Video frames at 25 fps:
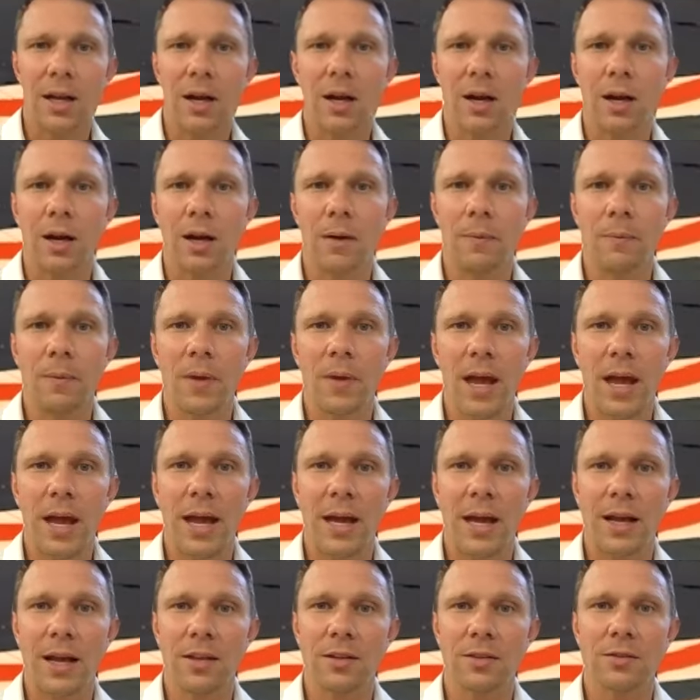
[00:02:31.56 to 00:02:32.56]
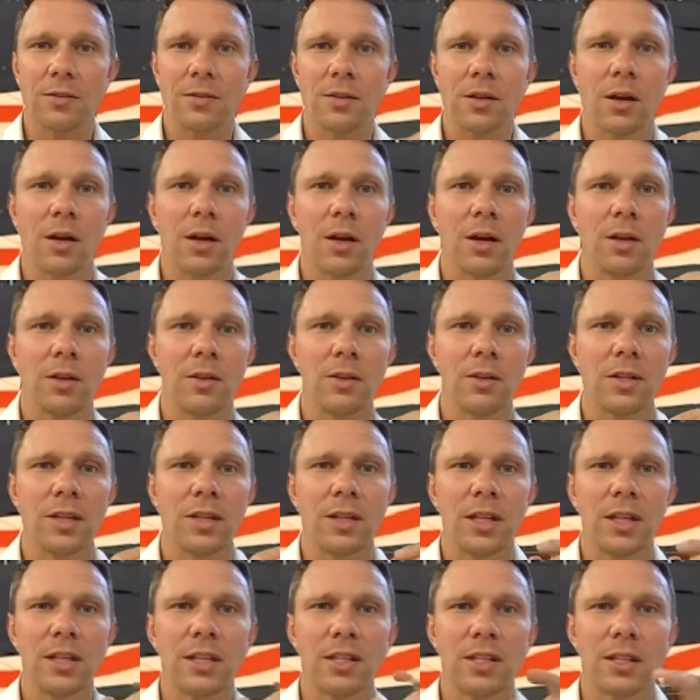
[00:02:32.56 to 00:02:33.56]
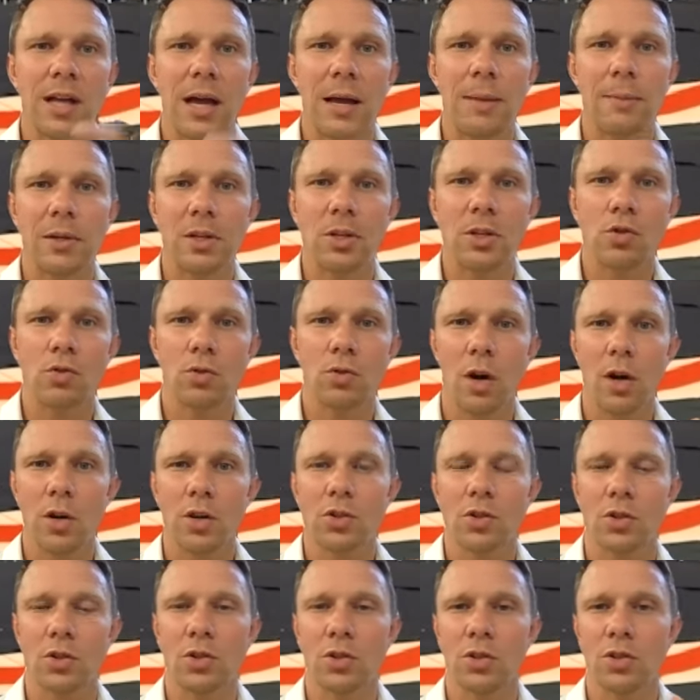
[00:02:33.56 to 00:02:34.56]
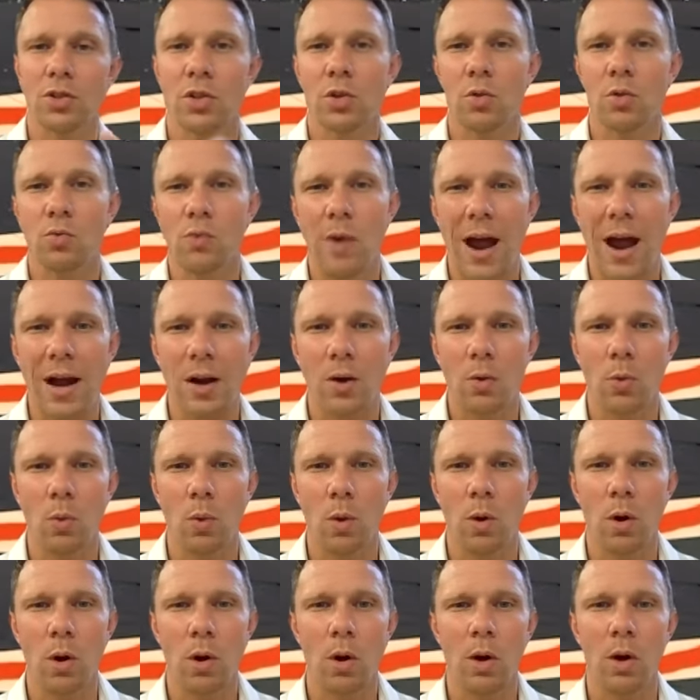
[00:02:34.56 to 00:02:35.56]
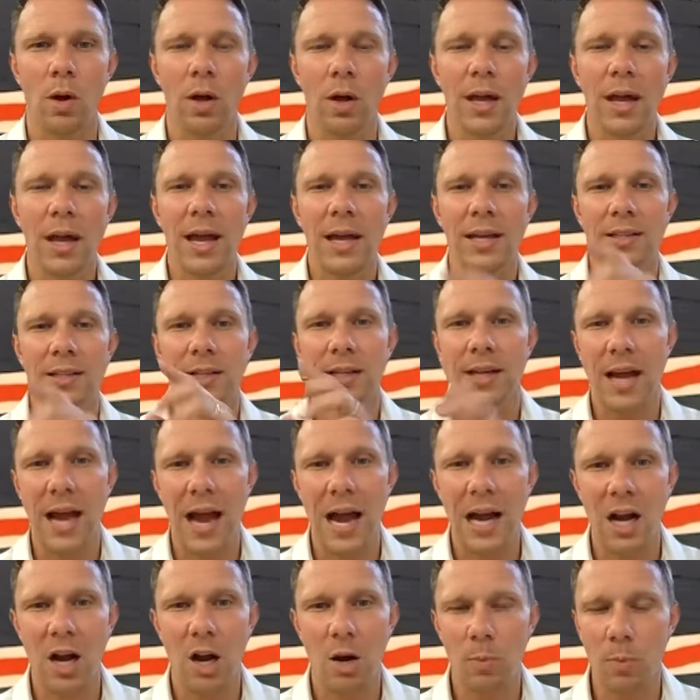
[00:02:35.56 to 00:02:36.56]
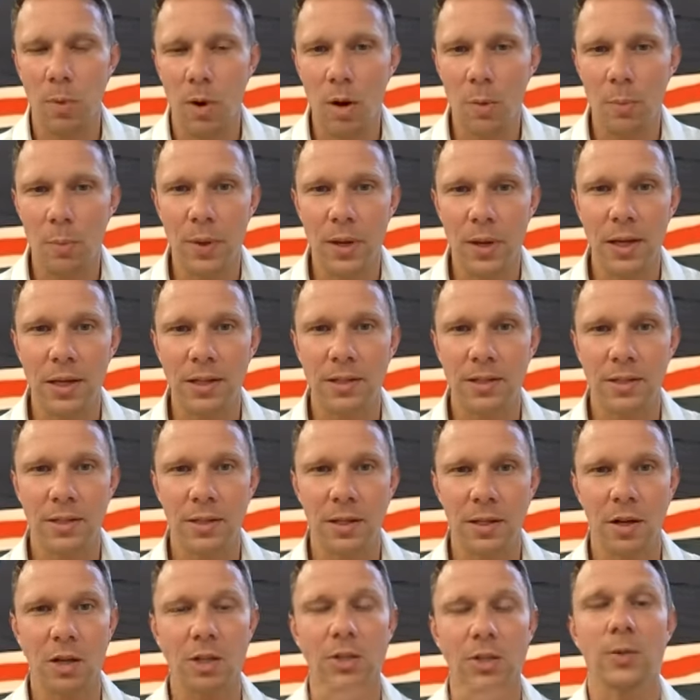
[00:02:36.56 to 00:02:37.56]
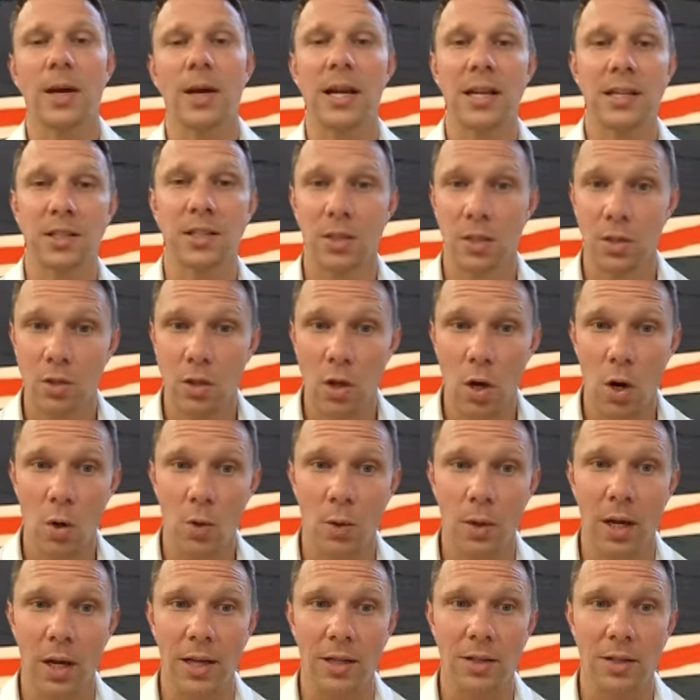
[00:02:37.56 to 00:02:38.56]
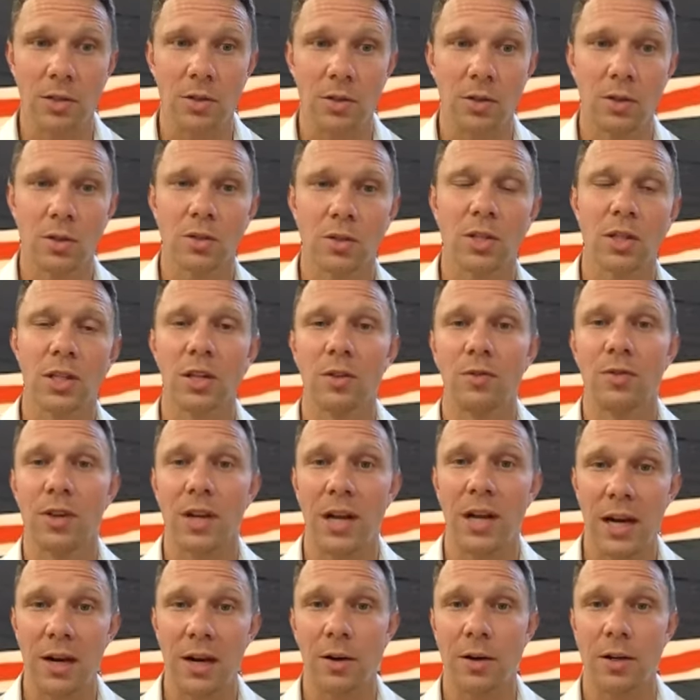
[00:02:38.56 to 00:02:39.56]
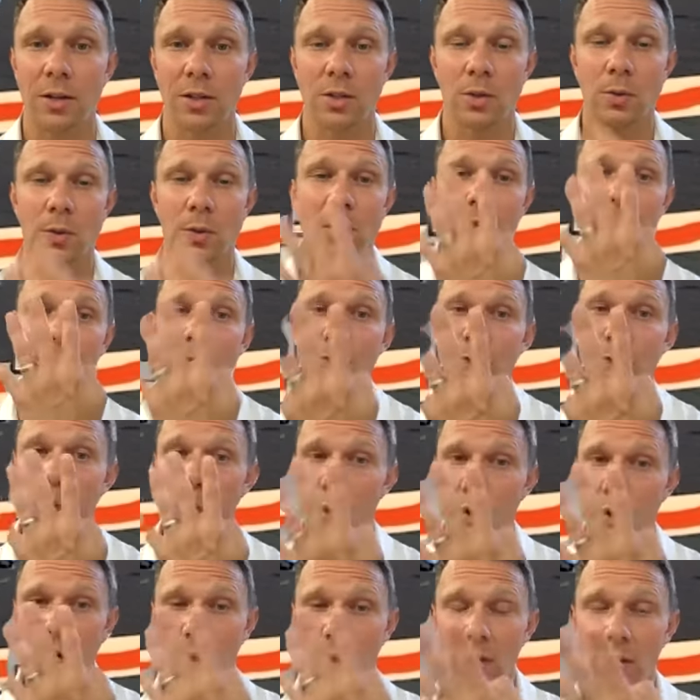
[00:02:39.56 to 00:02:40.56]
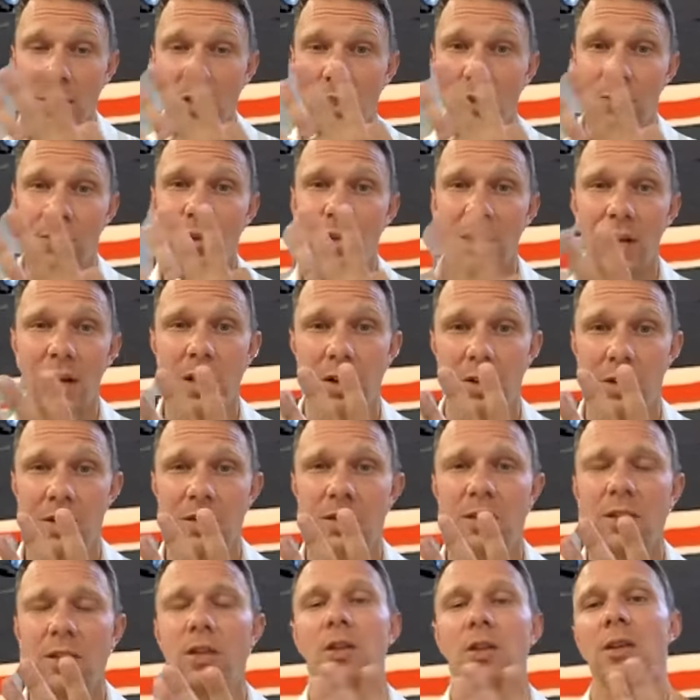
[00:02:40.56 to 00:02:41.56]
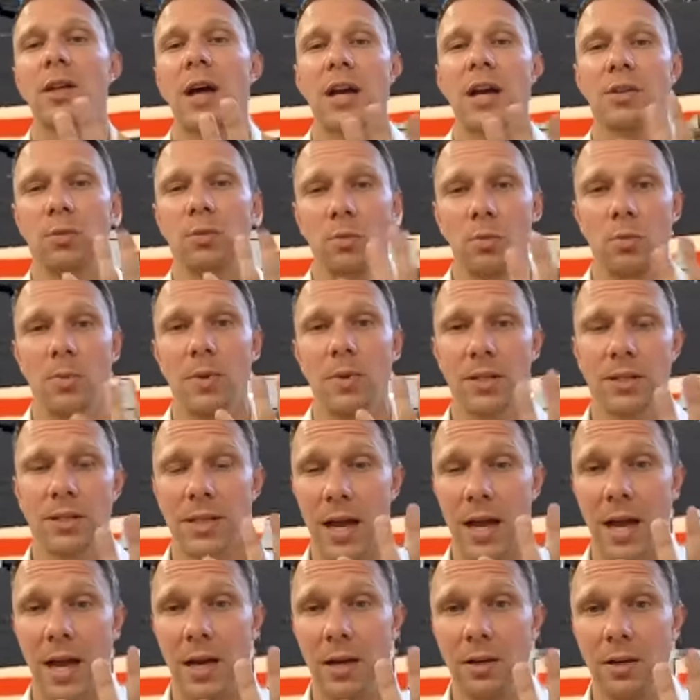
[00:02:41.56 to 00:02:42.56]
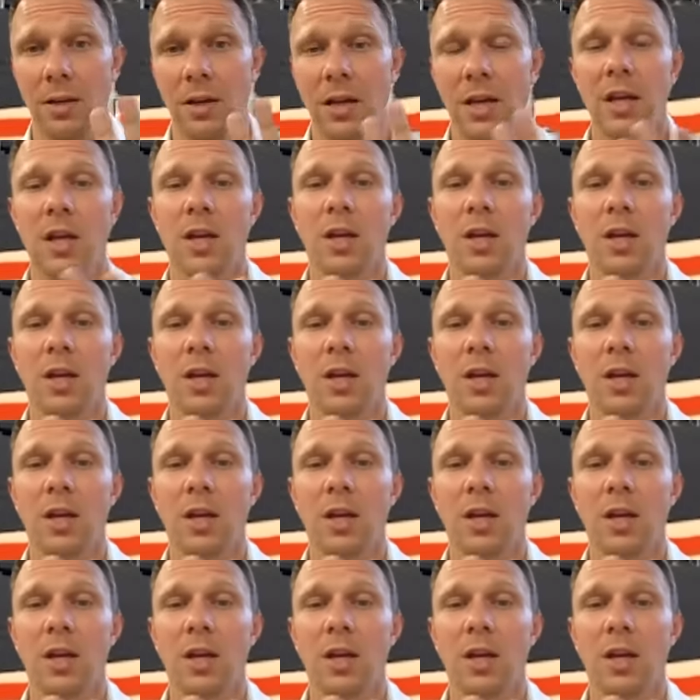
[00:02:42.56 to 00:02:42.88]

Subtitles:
has these climbing structures, the rock wall, has a gaga ball pits, and also has the donut. So those are the different areas. So we have 4 different areas that your classroom will be assigned.